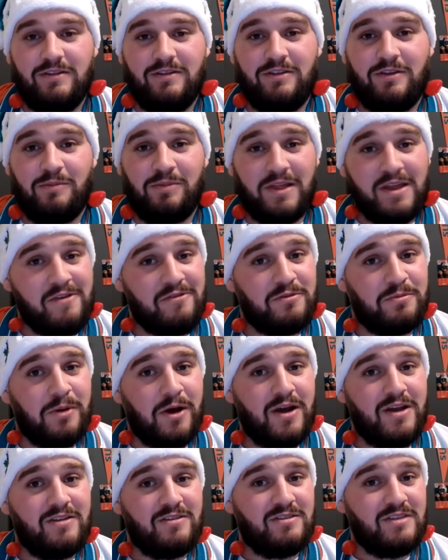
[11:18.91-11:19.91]
the playoff
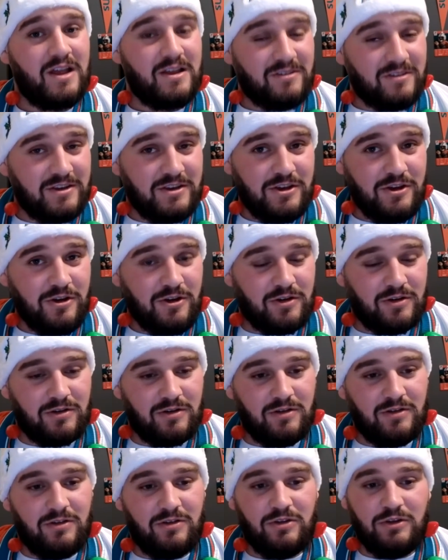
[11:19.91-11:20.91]
spot is not secured.
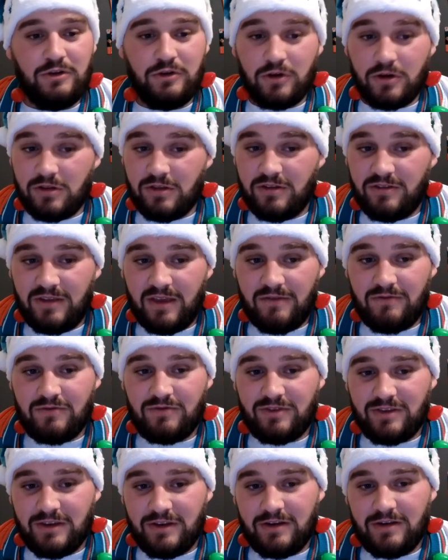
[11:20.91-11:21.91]
You're in the 7th
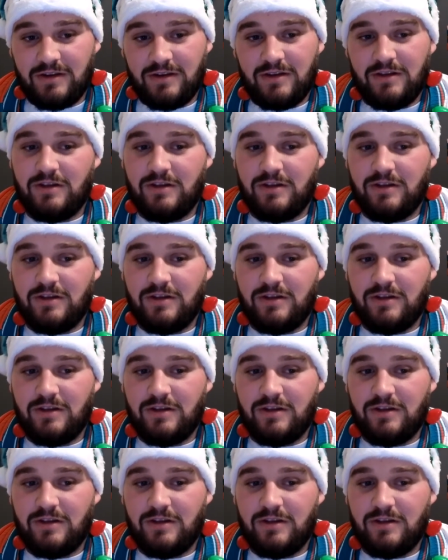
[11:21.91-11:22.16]
seed.